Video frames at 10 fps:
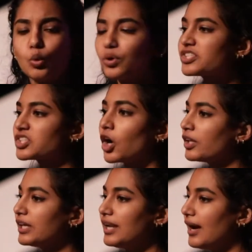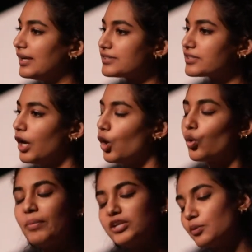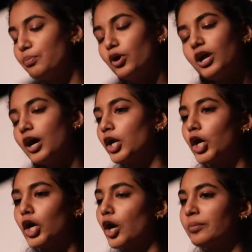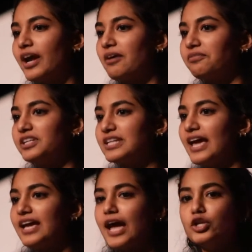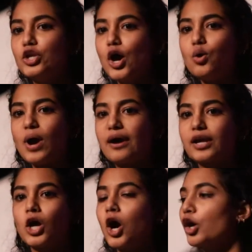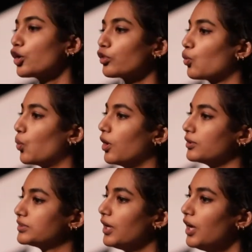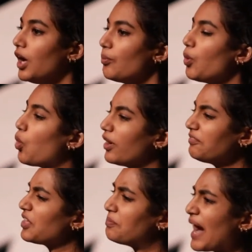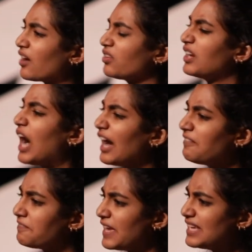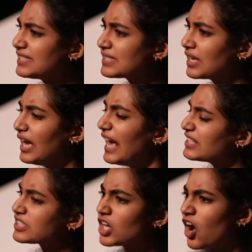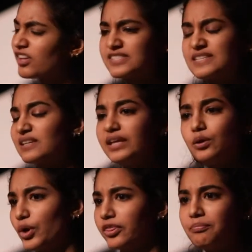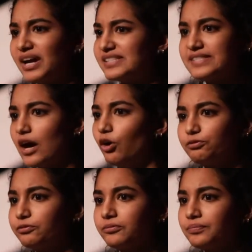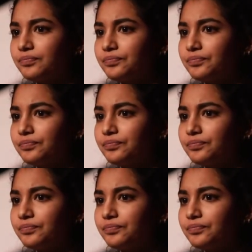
We're Scarlet Knights. We're meant to put on our armor every day and know how to conquer the world. But what if the battle that I face is constantly with myself?